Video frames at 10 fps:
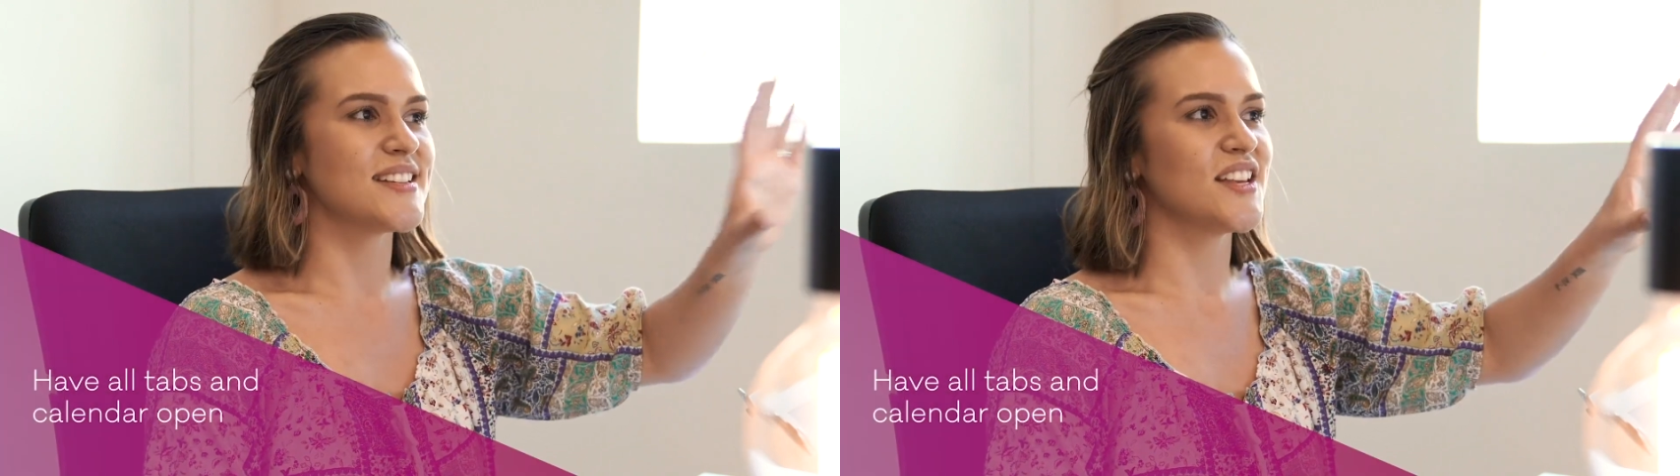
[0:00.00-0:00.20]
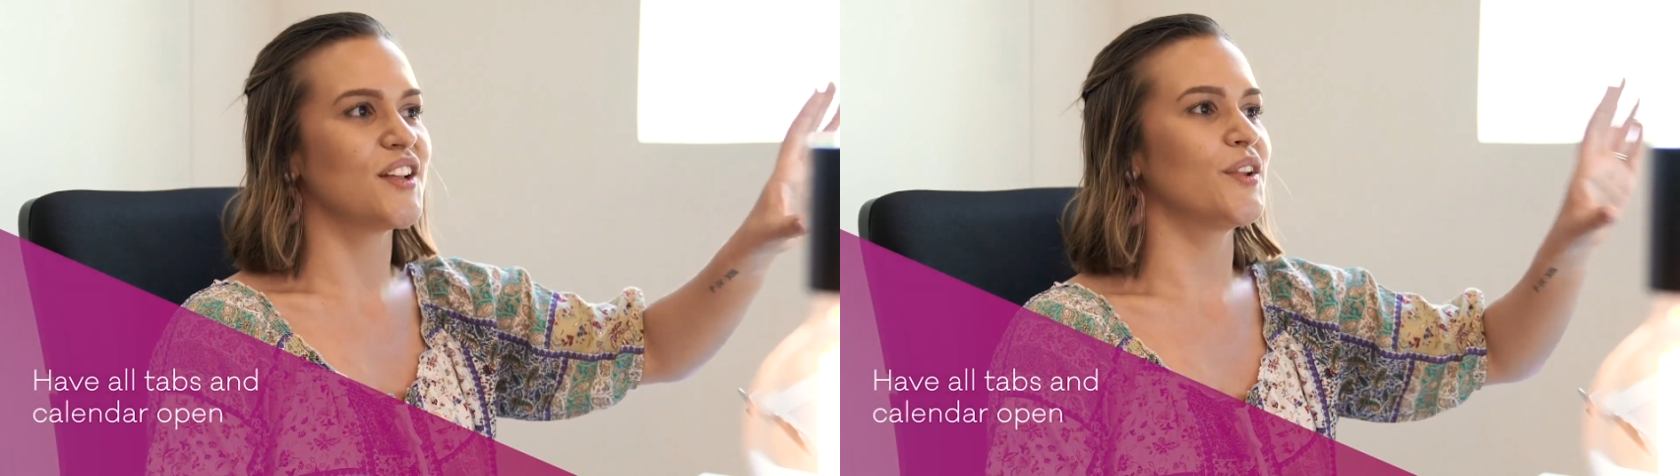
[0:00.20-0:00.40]

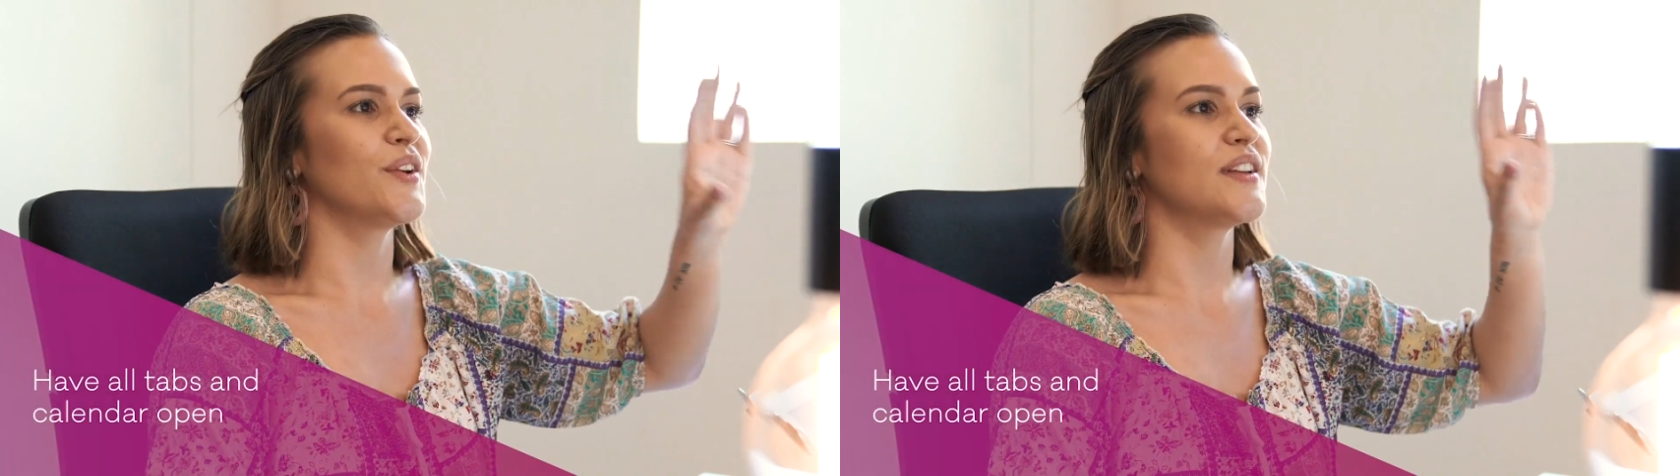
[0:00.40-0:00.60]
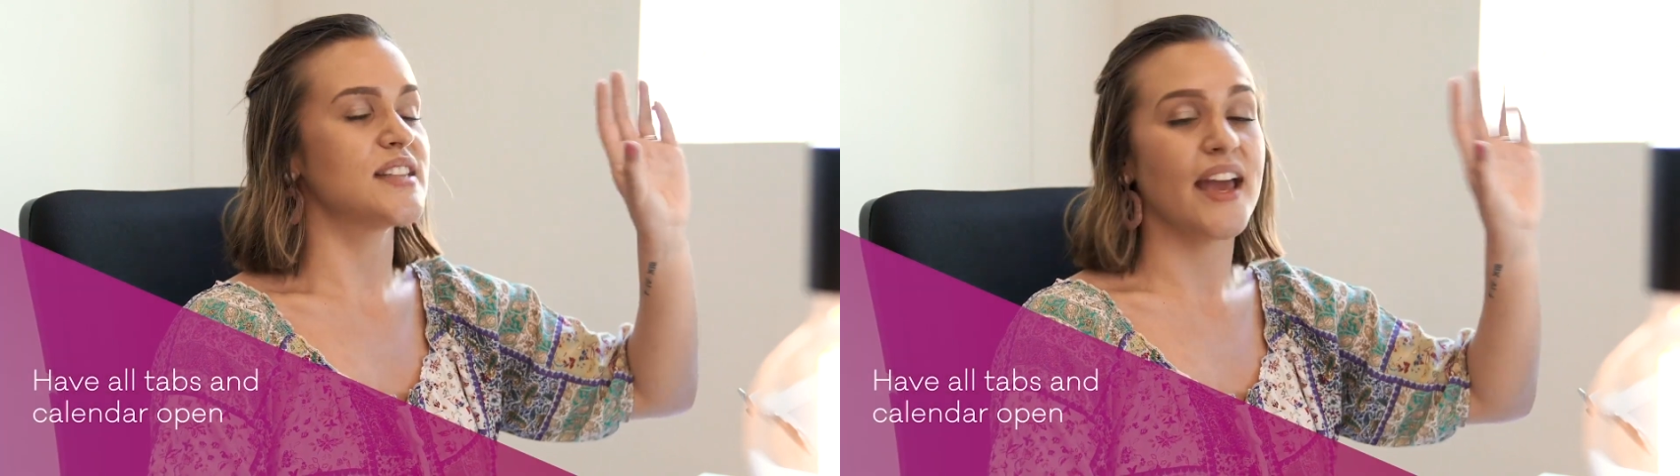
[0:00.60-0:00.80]
This
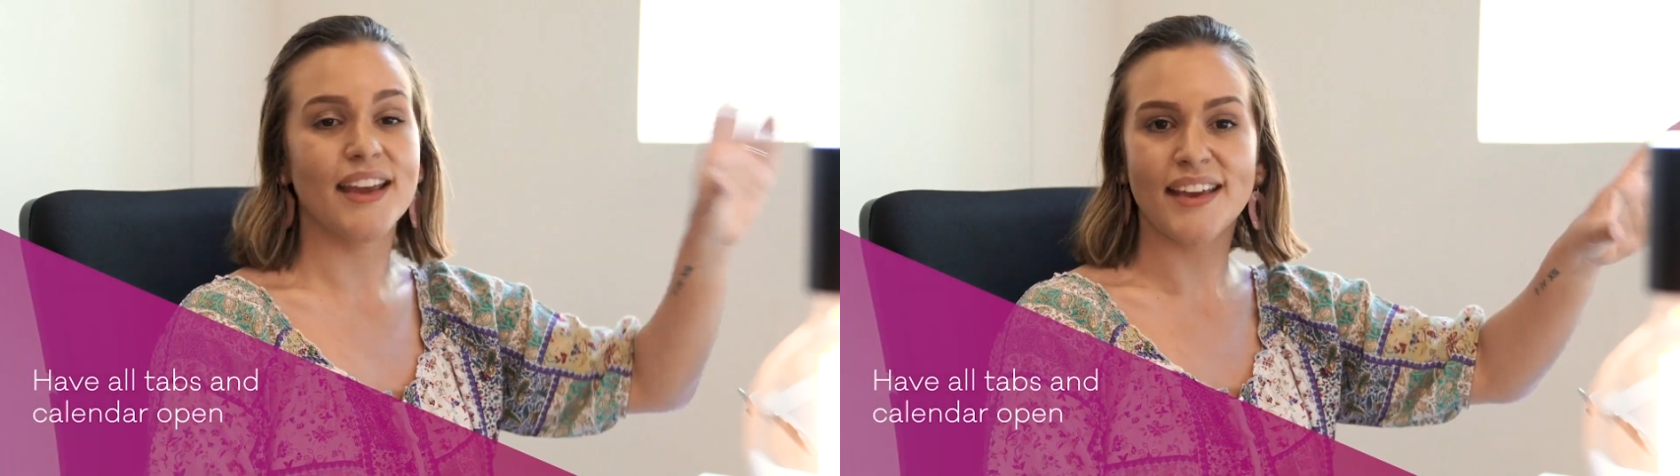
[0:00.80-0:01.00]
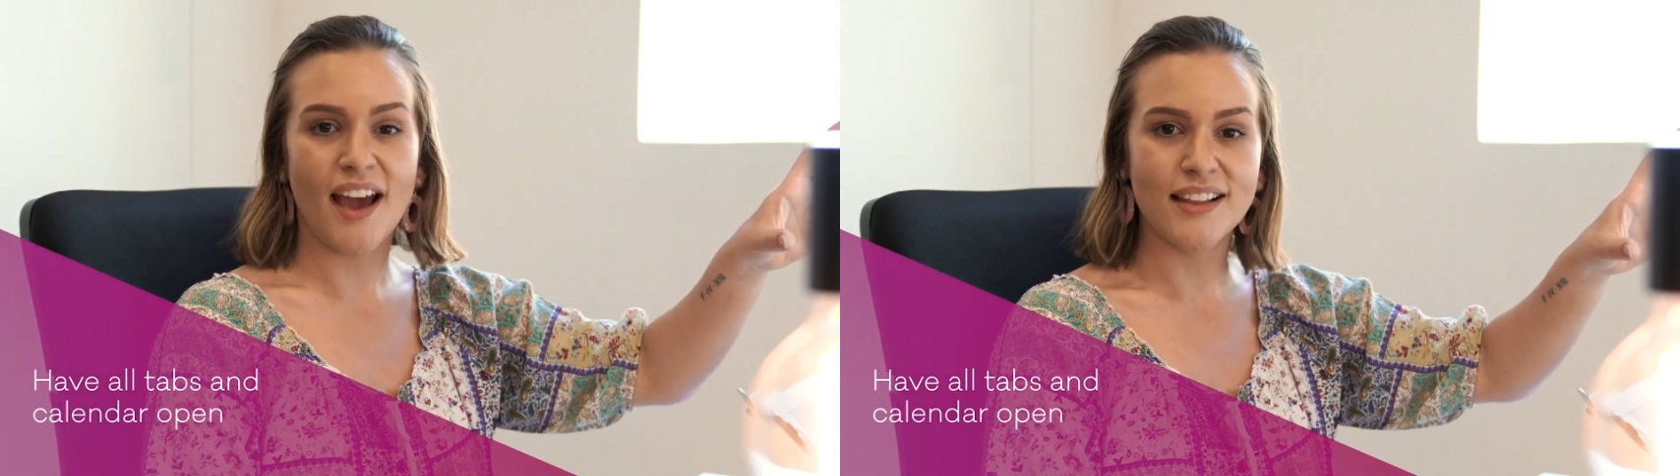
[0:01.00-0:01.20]
includes
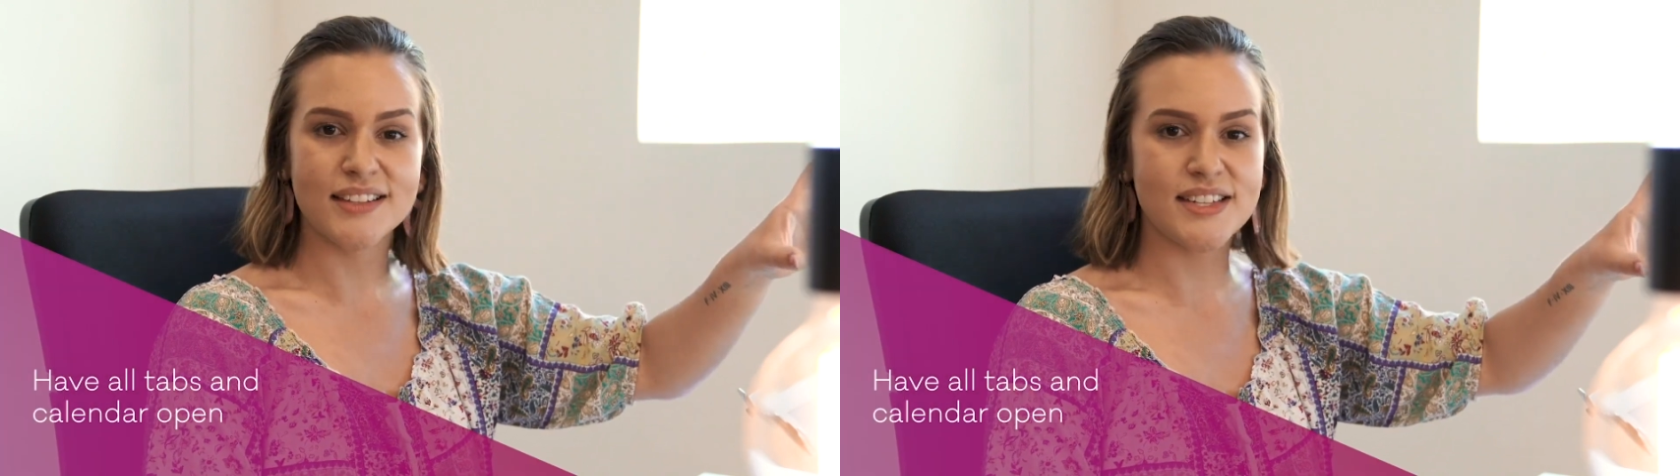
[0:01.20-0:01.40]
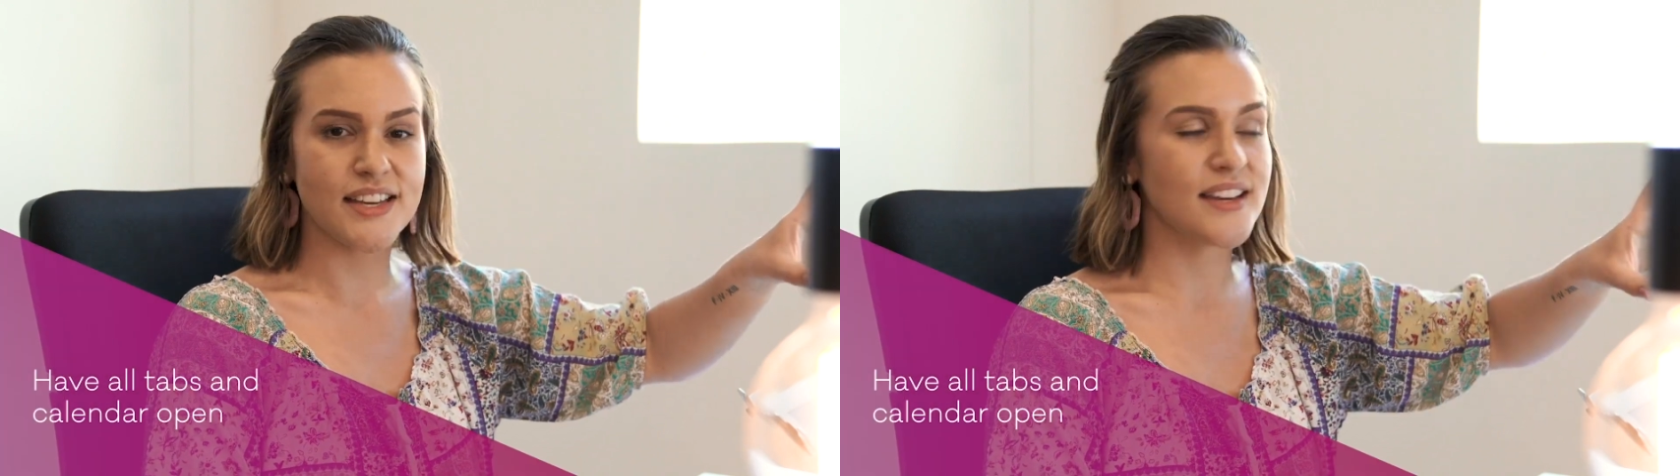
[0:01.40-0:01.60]
a
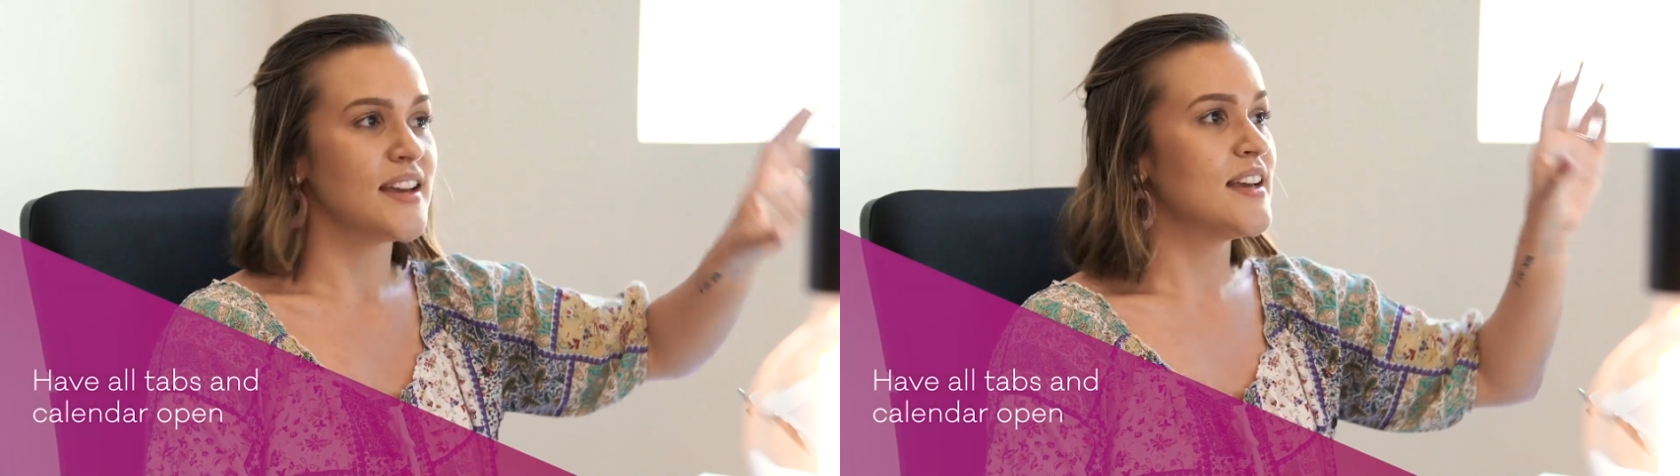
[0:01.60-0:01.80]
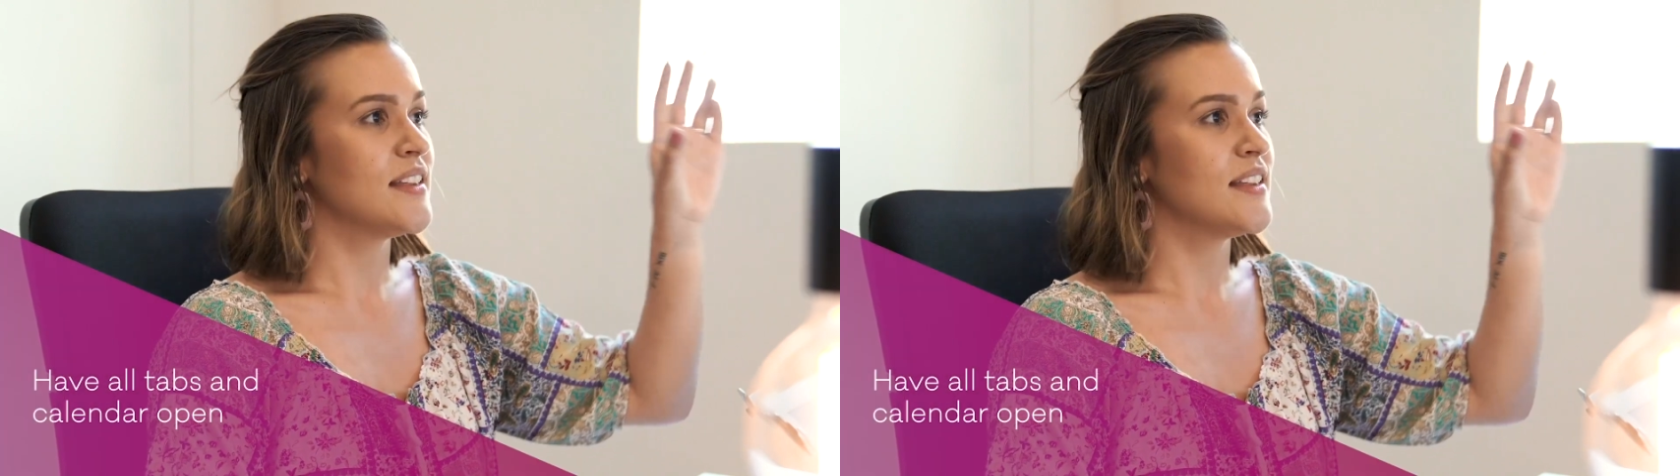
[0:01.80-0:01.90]
calendar,